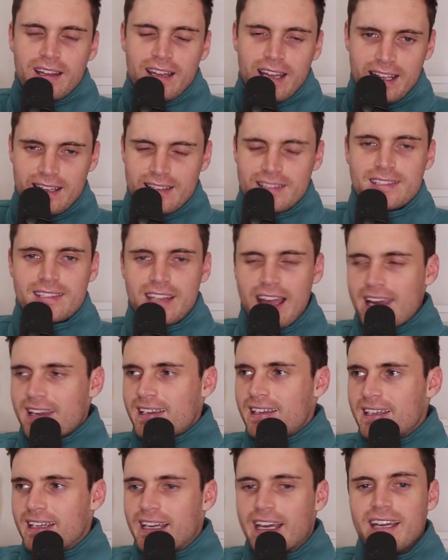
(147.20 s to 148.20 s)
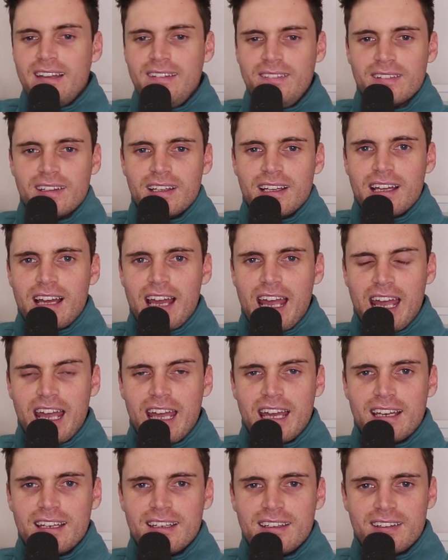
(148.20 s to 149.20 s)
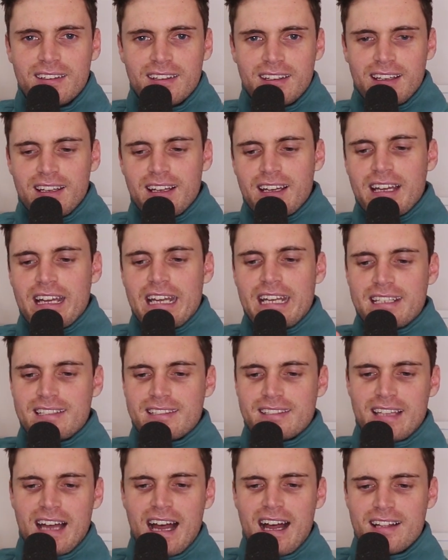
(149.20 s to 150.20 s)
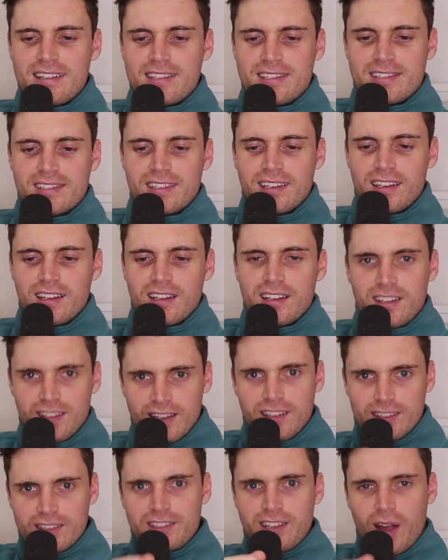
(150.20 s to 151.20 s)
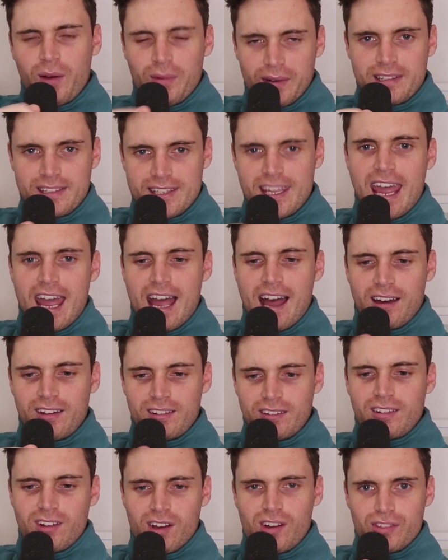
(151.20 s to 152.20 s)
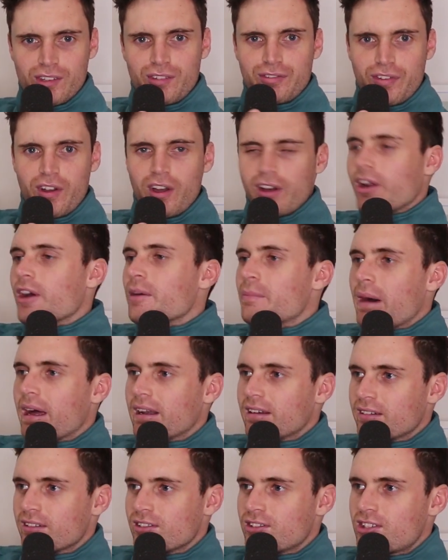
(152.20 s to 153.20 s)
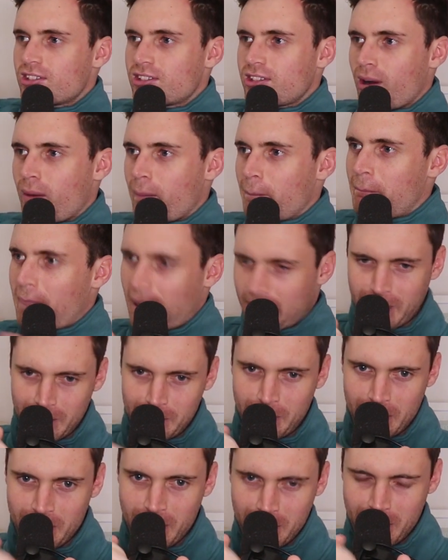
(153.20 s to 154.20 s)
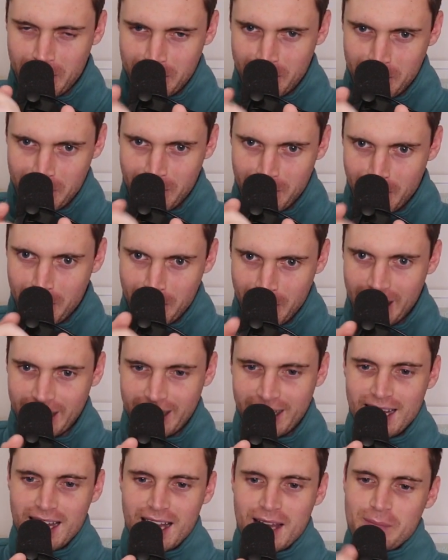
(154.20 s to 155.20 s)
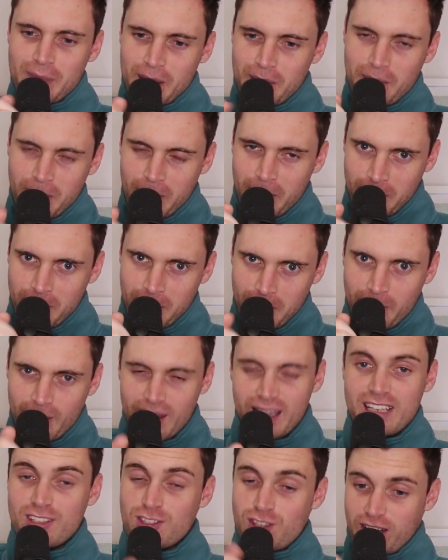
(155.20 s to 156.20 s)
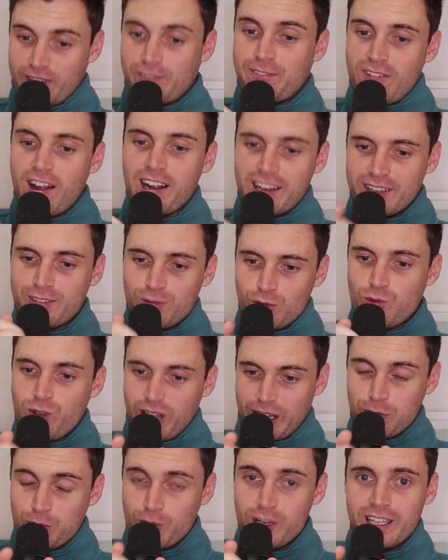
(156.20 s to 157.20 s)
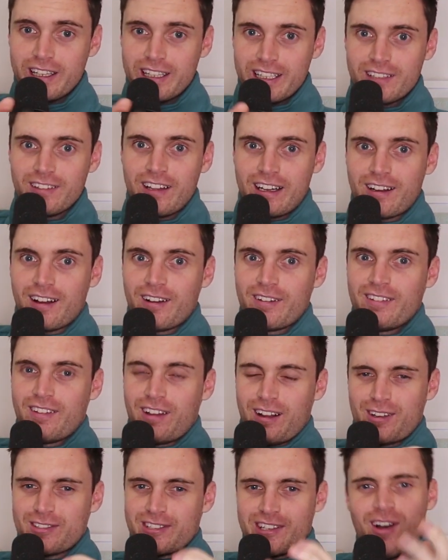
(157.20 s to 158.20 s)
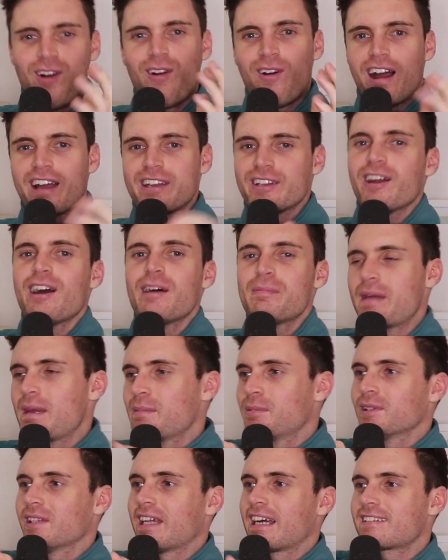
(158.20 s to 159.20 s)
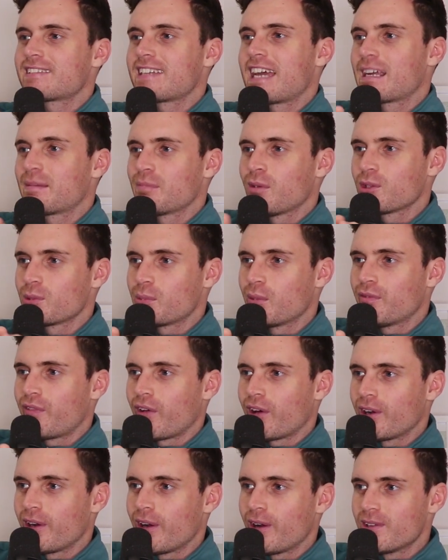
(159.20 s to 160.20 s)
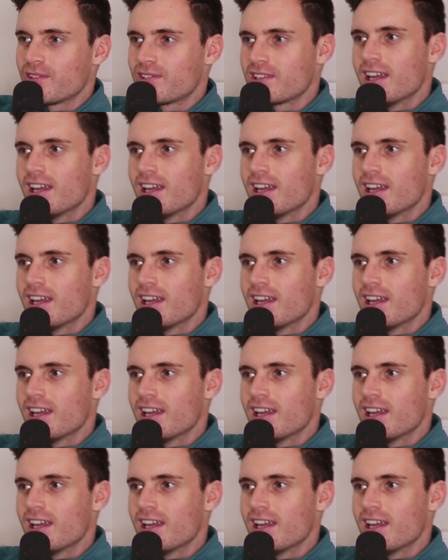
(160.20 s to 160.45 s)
He's taking it, and he starts going to town on the photo button. Just going bang, bang, bang, bang, bang, bang, bang, bang, bang. And he's like fucking like really like I was like, all right, you know how people like take multiple photos?